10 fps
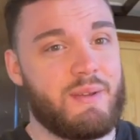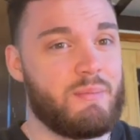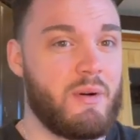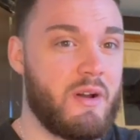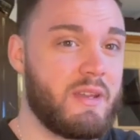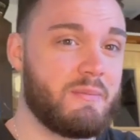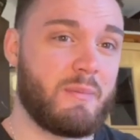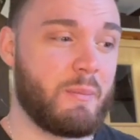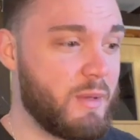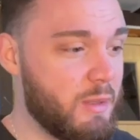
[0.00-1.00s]
my
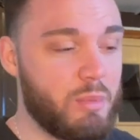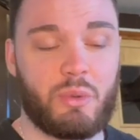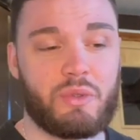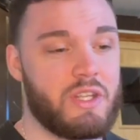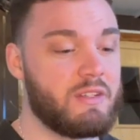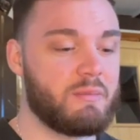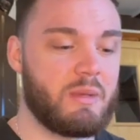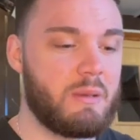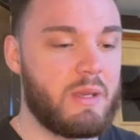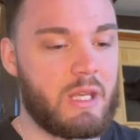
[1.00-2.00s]
mum being pulled in and
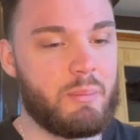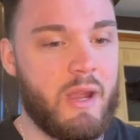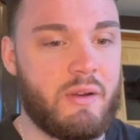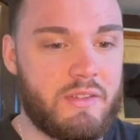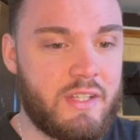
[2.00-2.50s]
me being in parents'